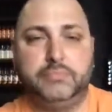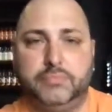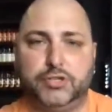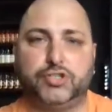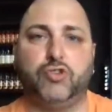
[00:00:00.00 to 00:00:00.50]

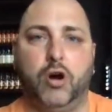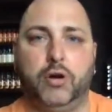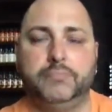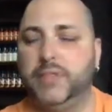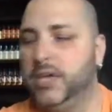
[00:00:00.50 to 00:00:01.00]
are
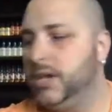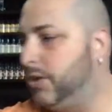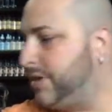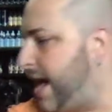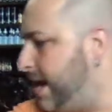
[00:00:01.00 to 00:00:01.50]
strong.
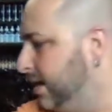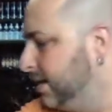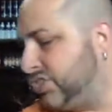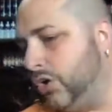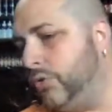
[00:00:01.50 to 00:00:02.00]
Okay,
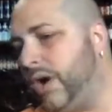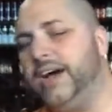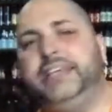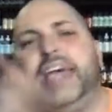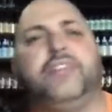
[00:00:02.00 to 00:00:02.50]
so uh,
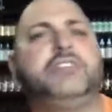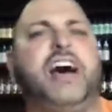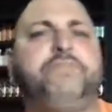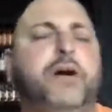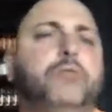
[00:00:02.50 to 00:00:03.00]
yeah, the
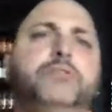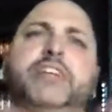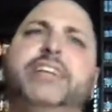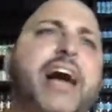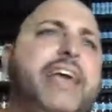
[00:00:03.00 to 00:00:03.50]
DovPo
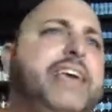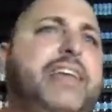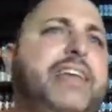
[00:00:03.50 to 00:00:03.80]
didn't like it.